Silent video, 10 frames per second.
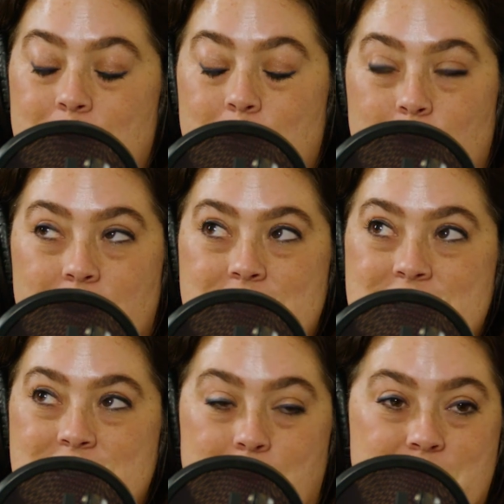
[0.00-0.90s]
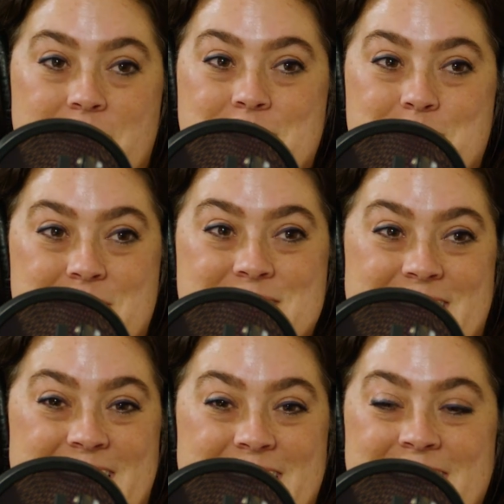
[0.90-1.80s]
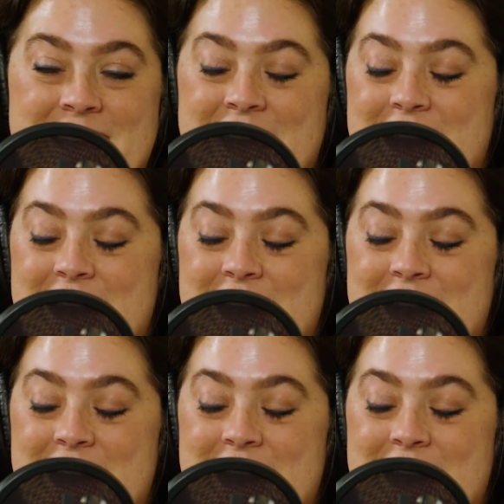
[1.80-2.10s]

was something to be seen.